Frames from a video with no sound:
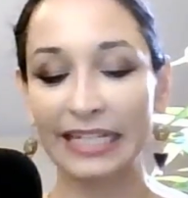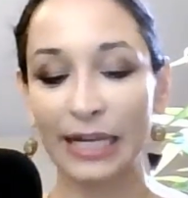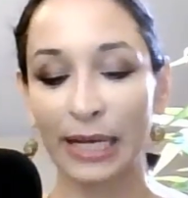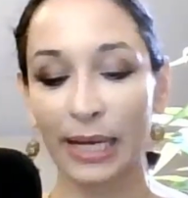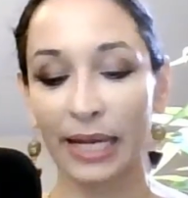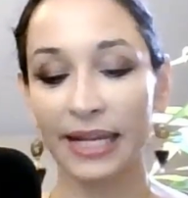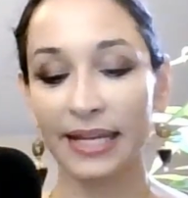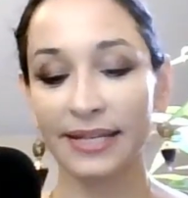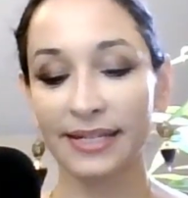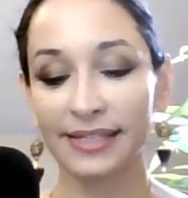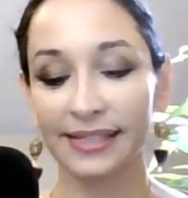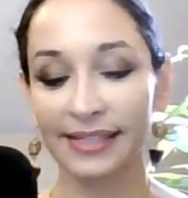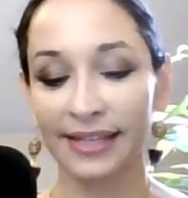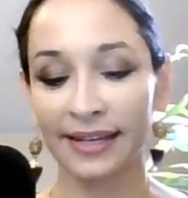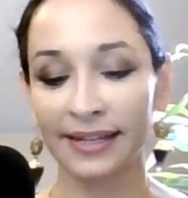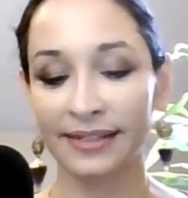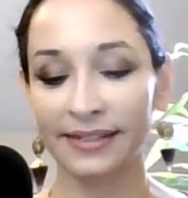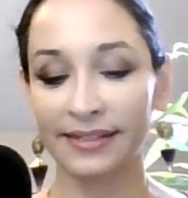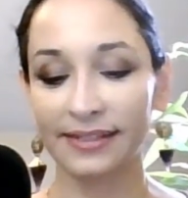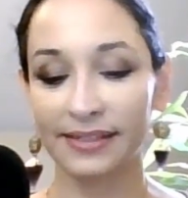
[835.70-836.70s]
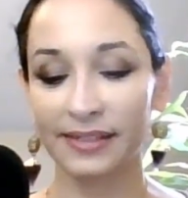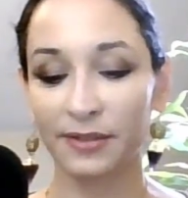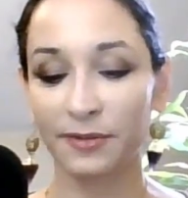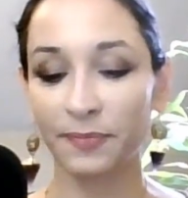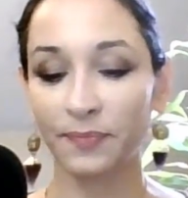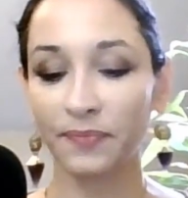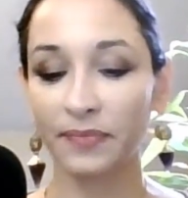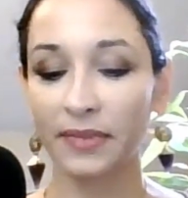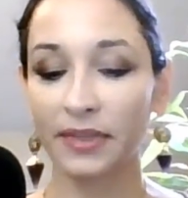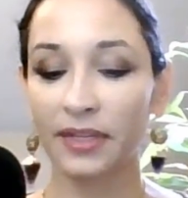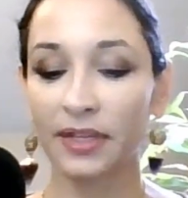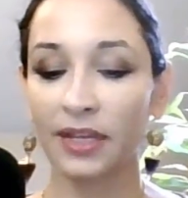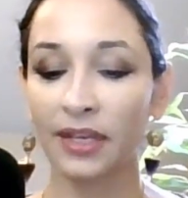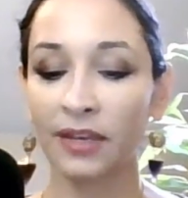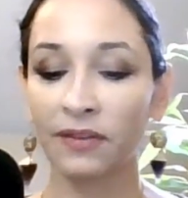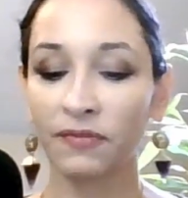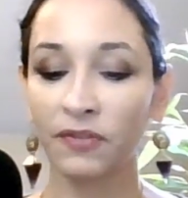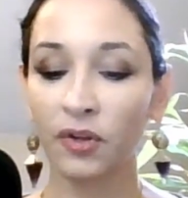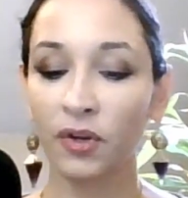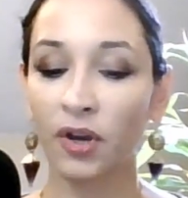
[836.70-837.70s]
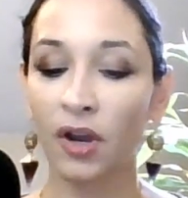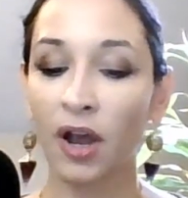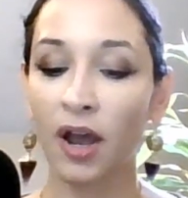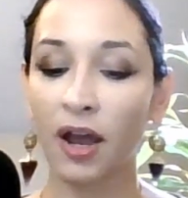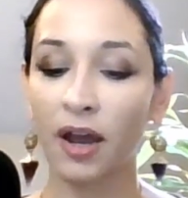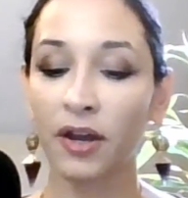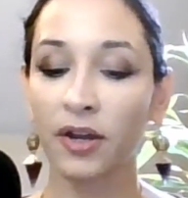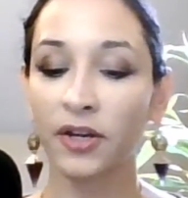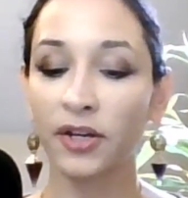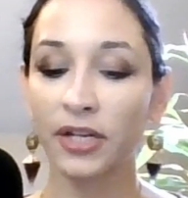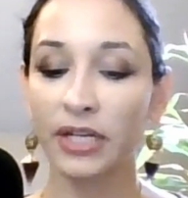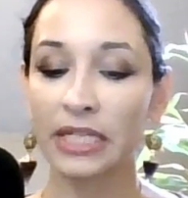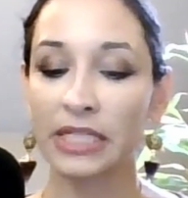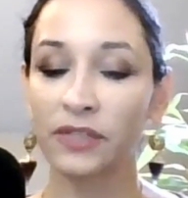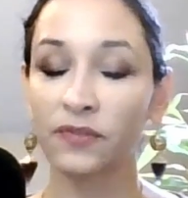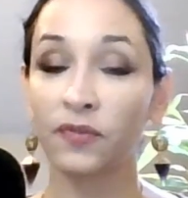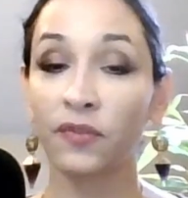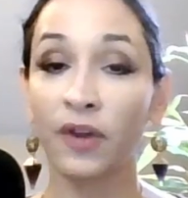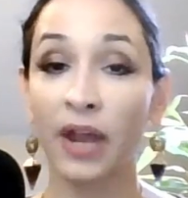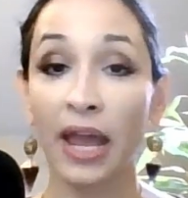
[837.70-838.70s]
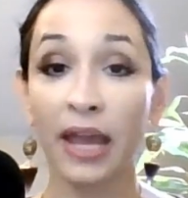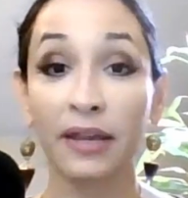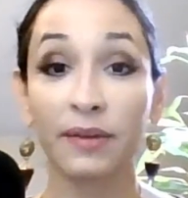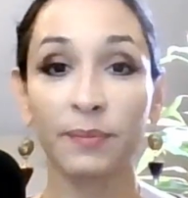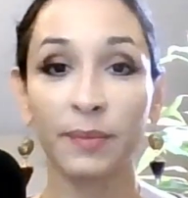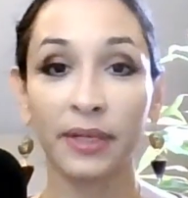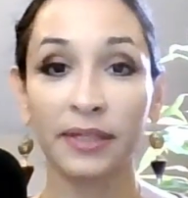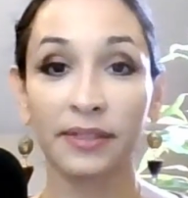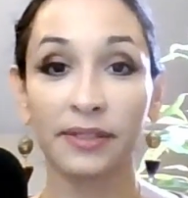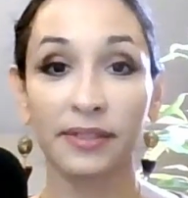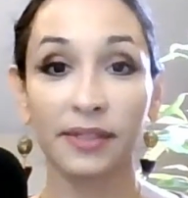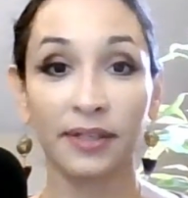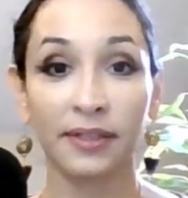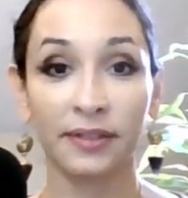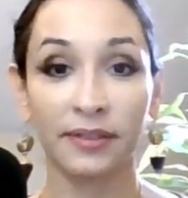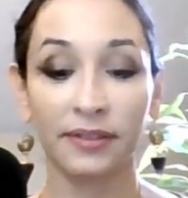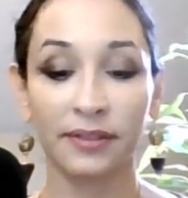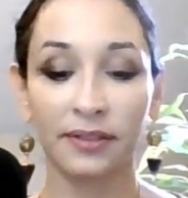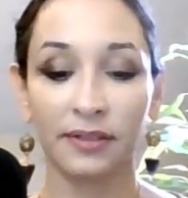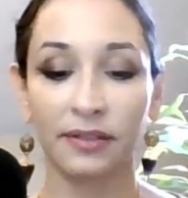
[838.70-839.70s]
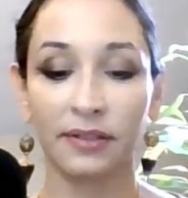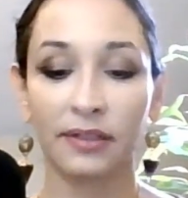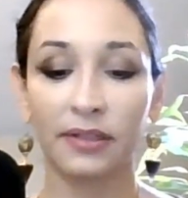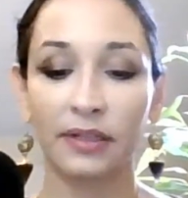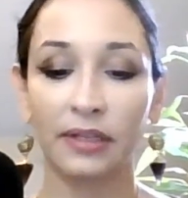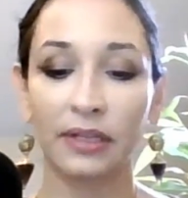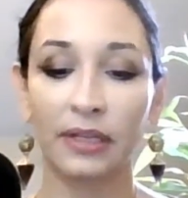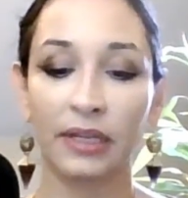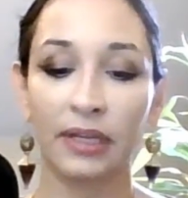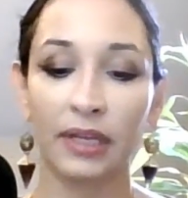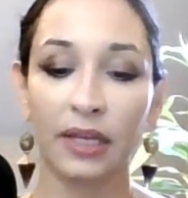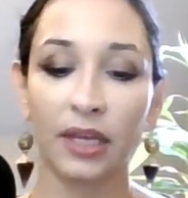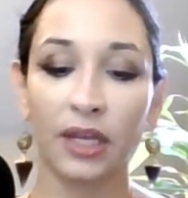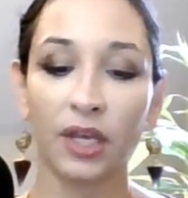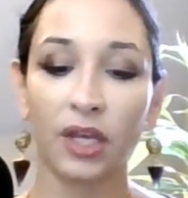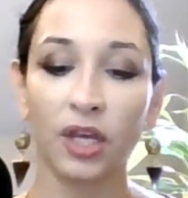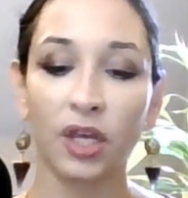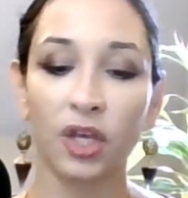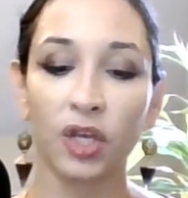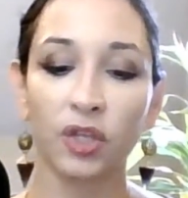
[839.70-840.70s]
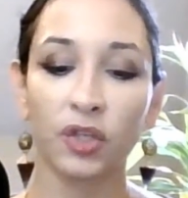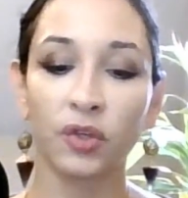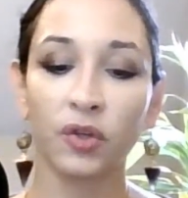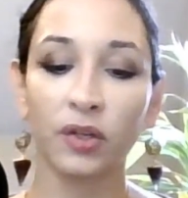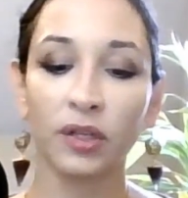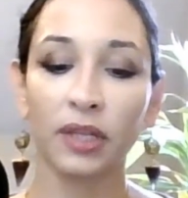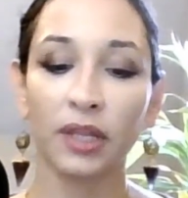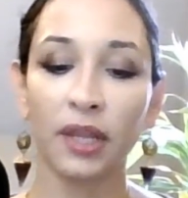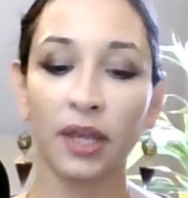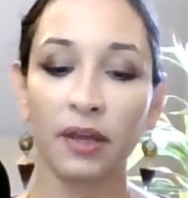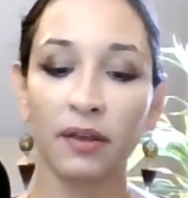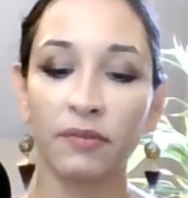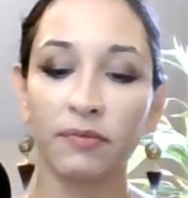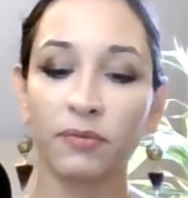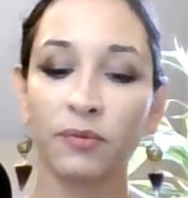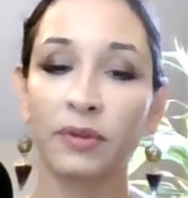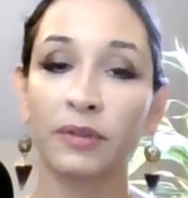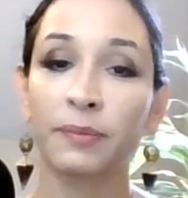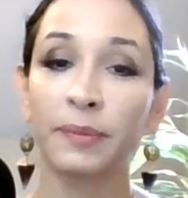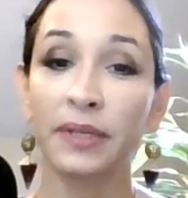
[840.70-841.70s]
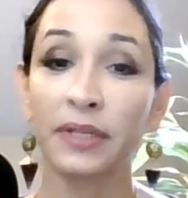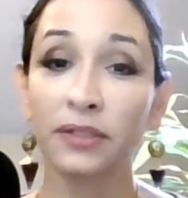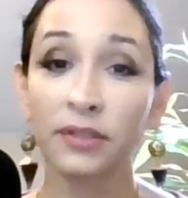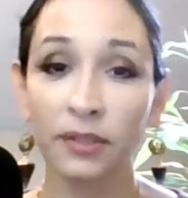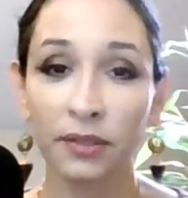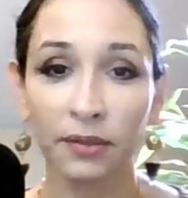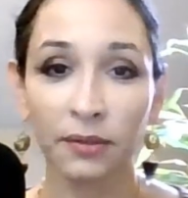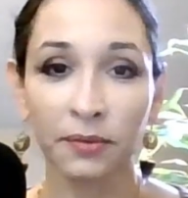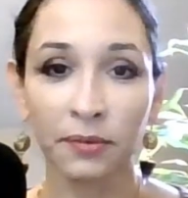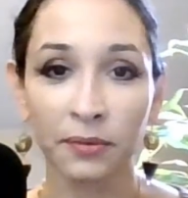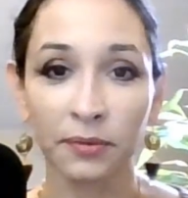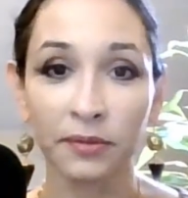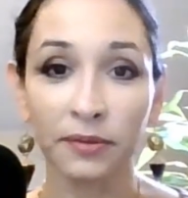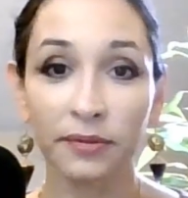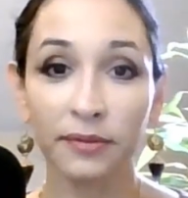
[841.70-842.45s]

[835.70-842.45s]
if your heart is fragmented, your love will be too.